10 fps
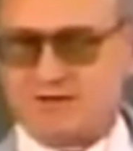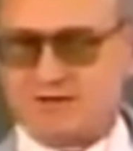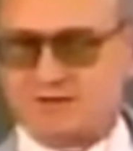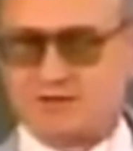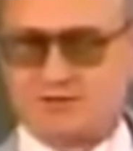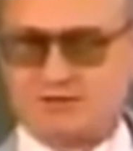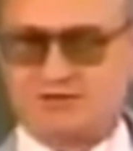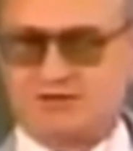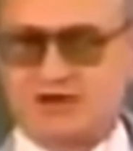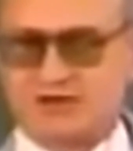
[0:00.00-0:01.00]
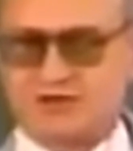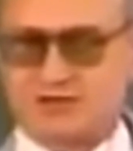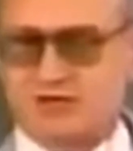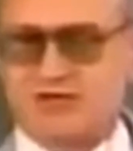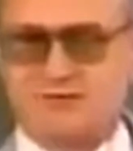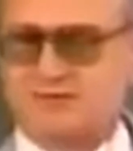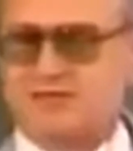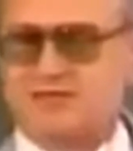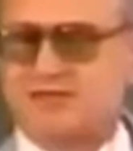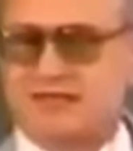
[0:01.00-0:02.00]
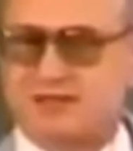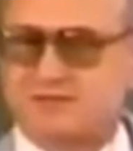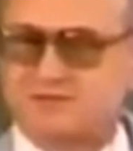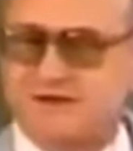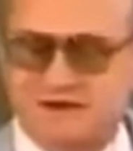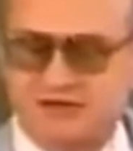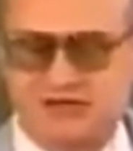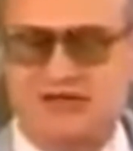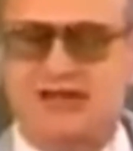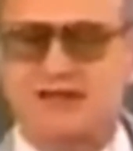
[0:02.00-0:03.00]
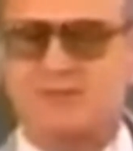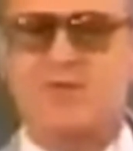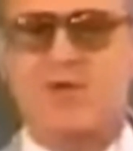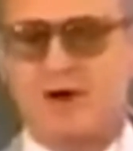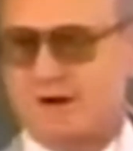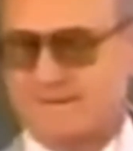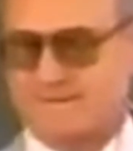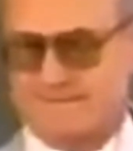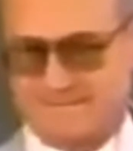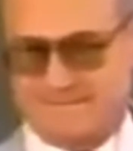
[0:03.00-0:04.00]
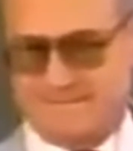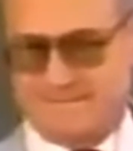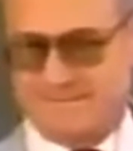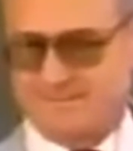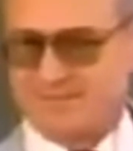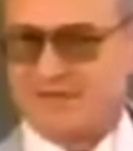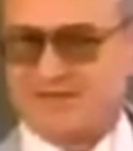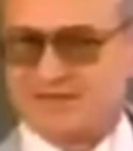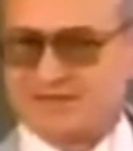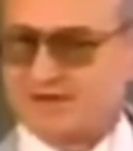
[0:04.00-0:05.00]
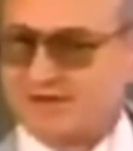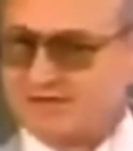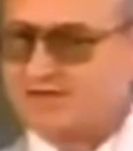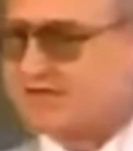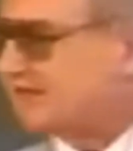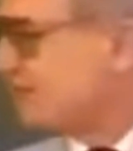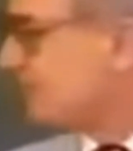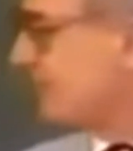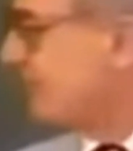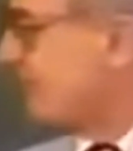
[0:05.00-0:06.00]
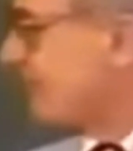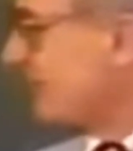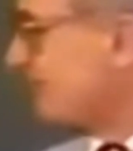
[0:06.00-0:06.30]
the social structure collapse. It cannot function anymore. So instead, we have